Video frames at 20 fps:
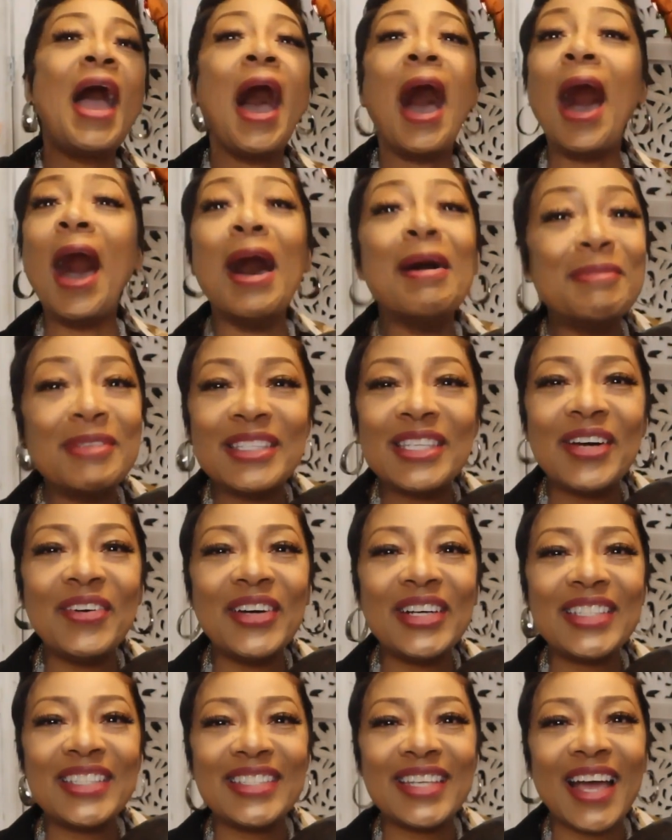I'm so
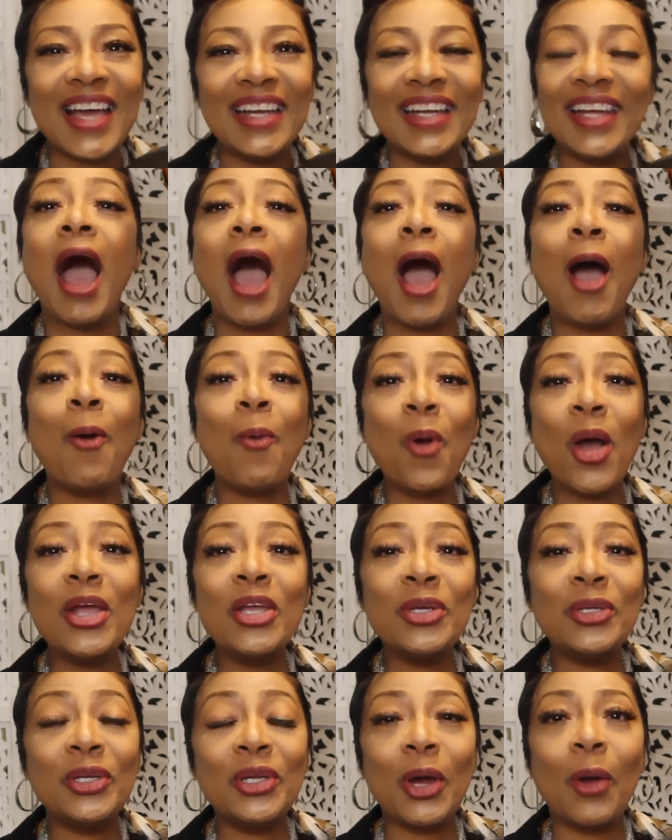excited. I want
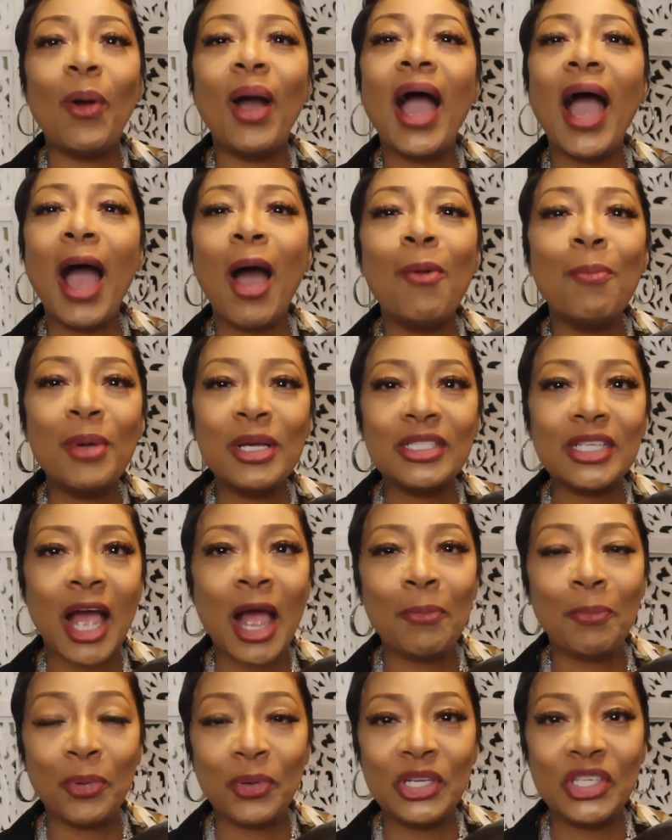you to know how much
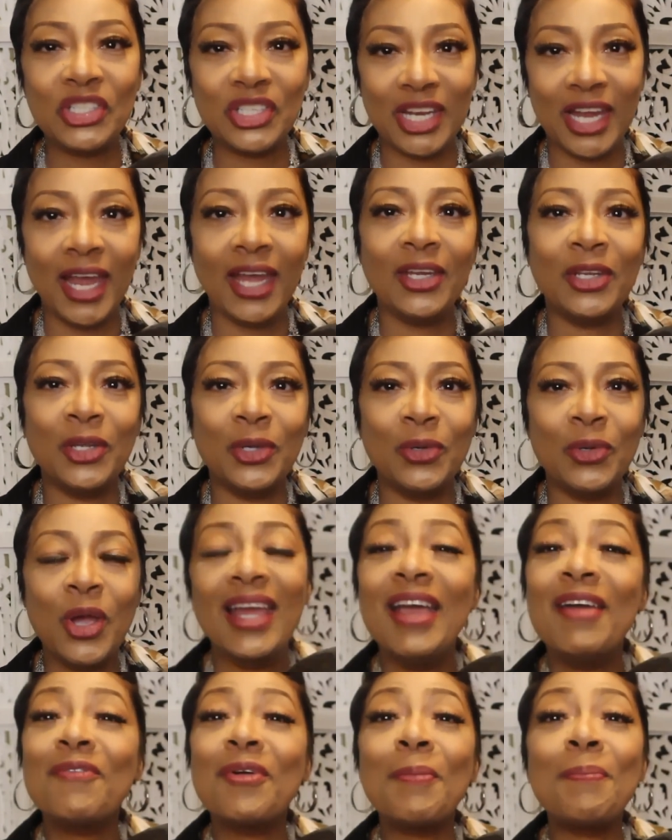I appreciate you
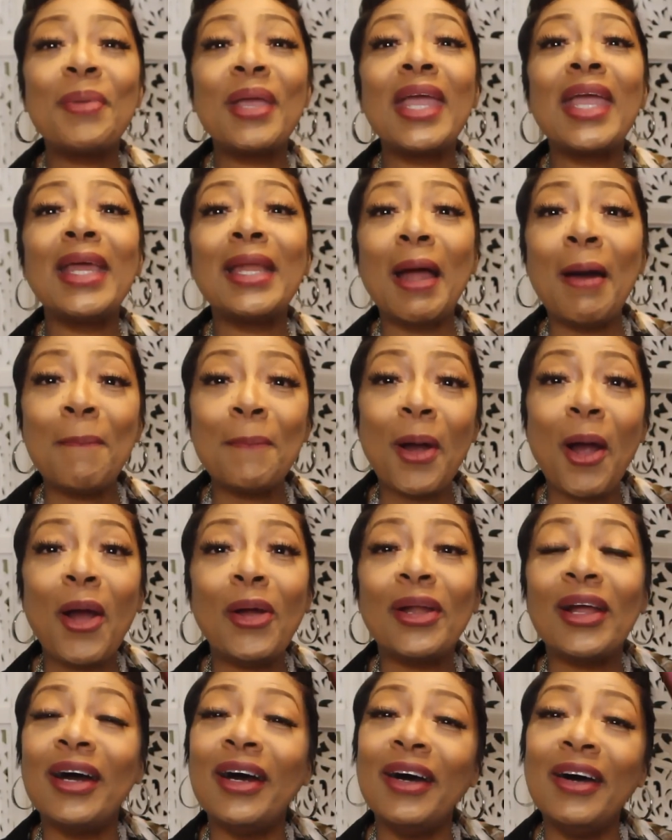for being a
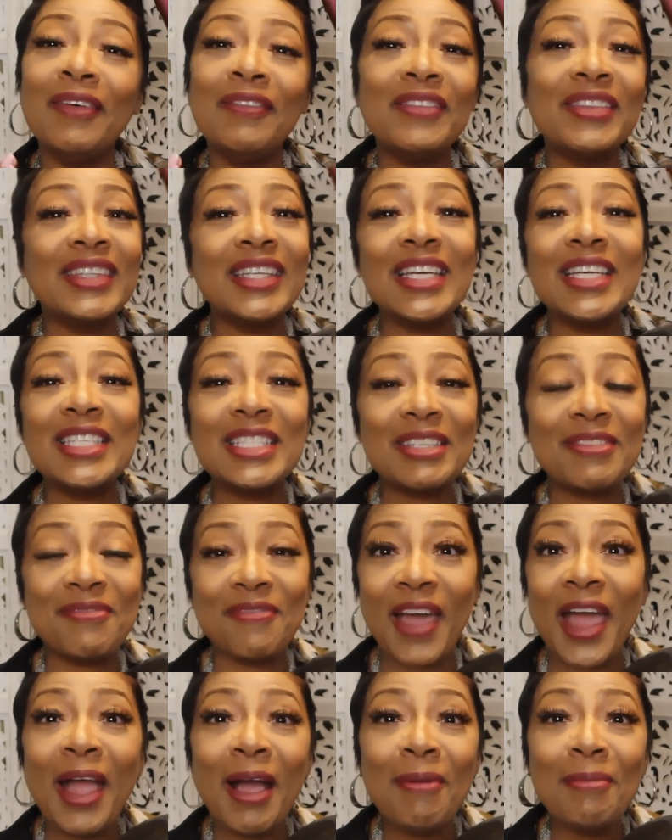part of this
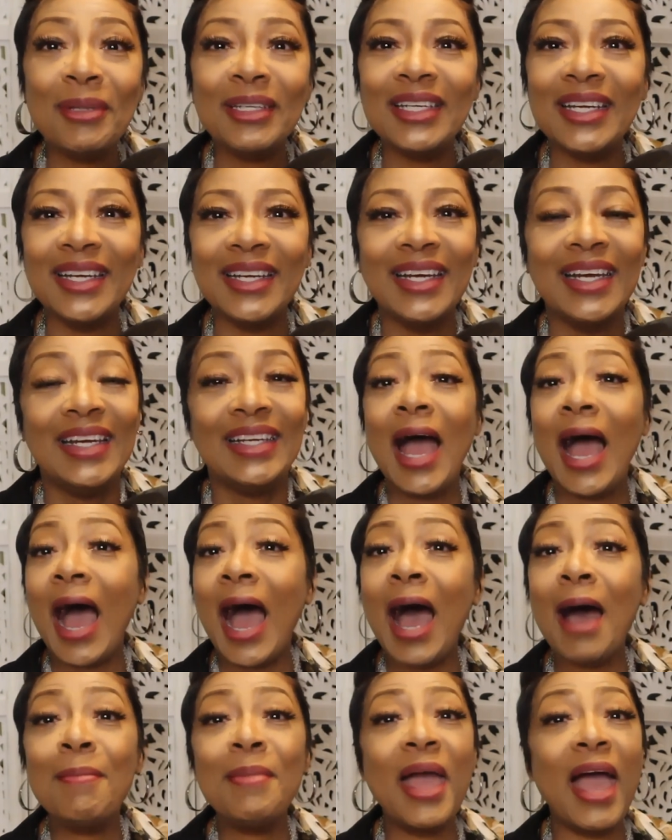family.
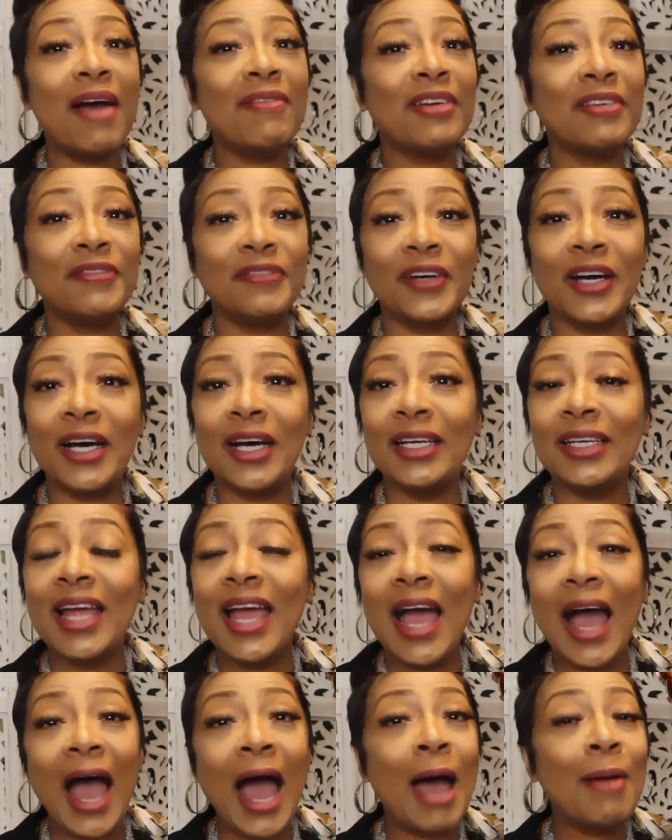I'm having fun.
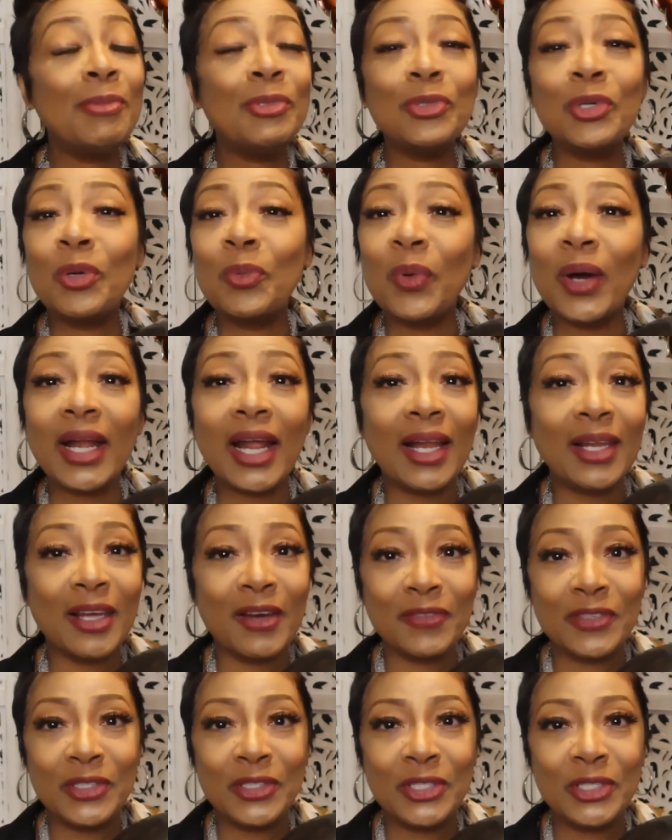I'm doing what I
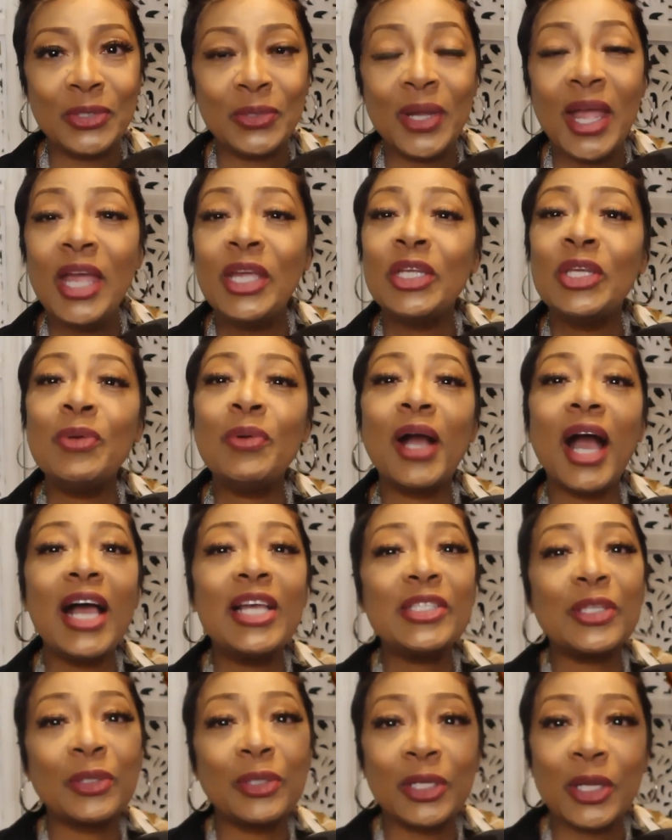love to do. You
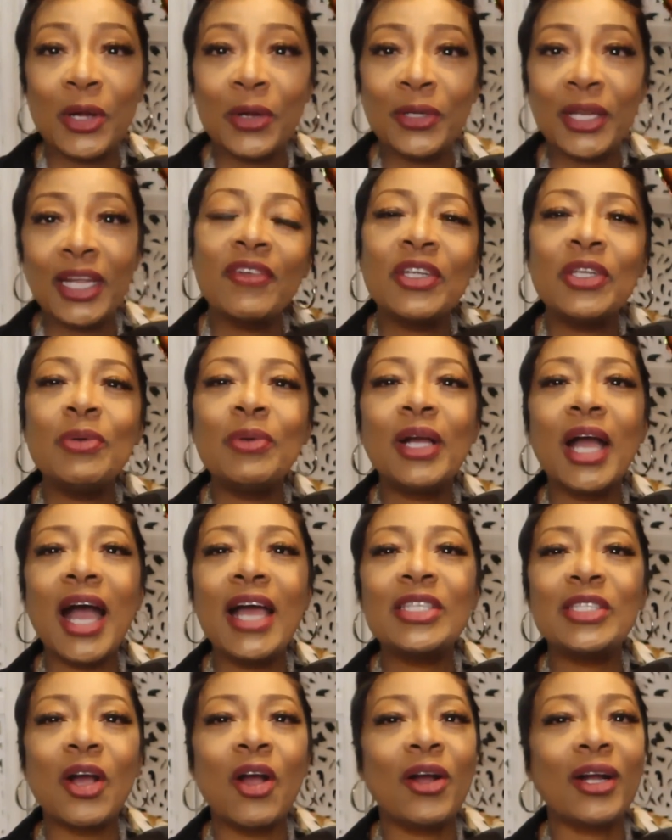guys are learning and you
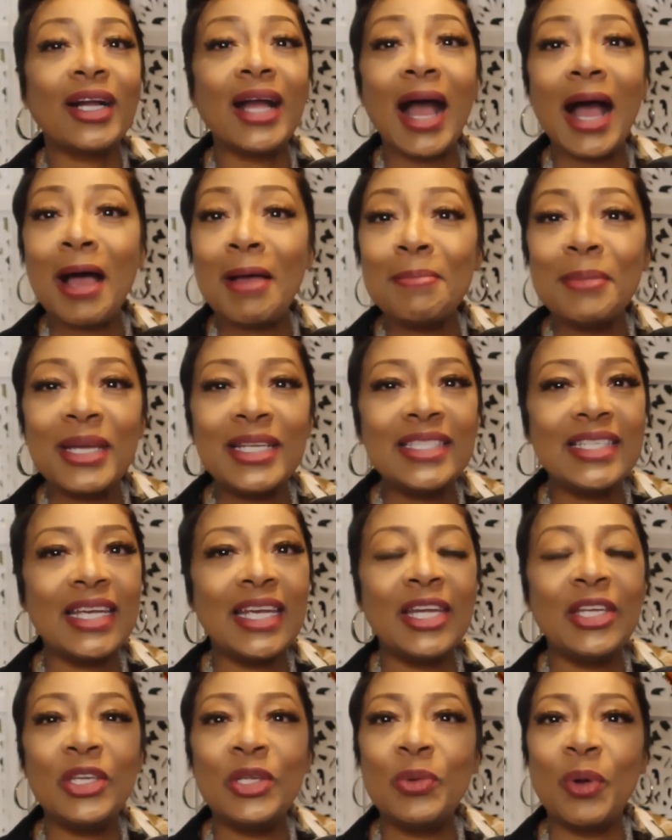guys are
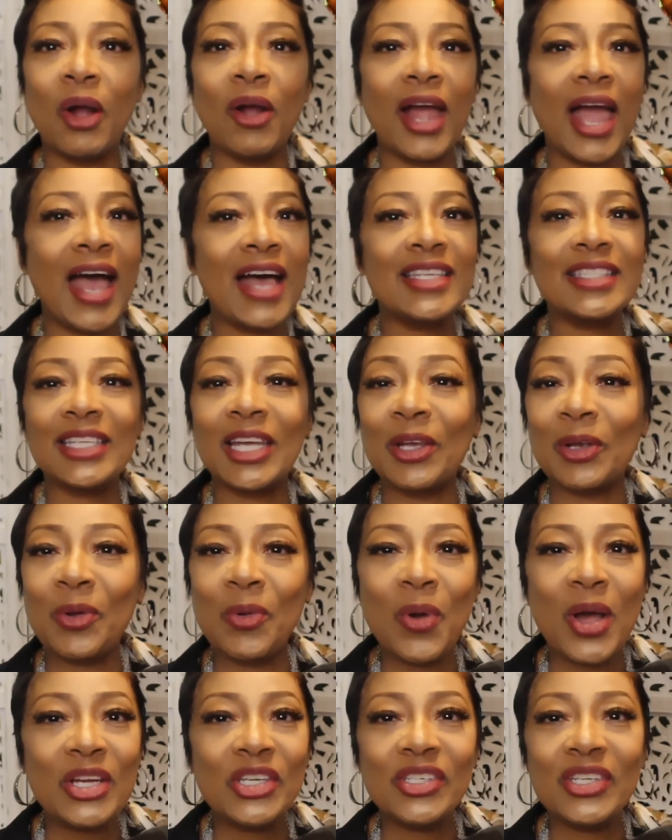commenting. You are asking
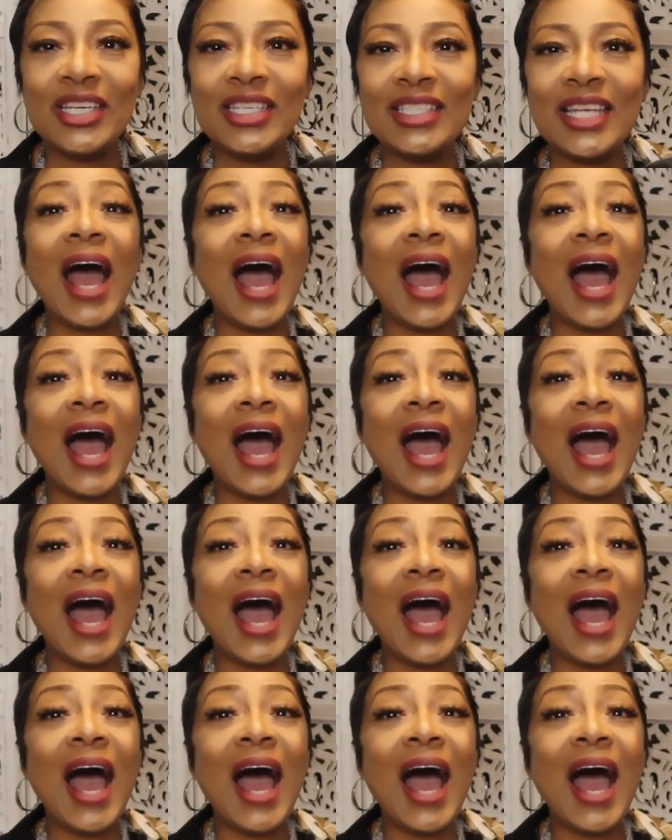questions.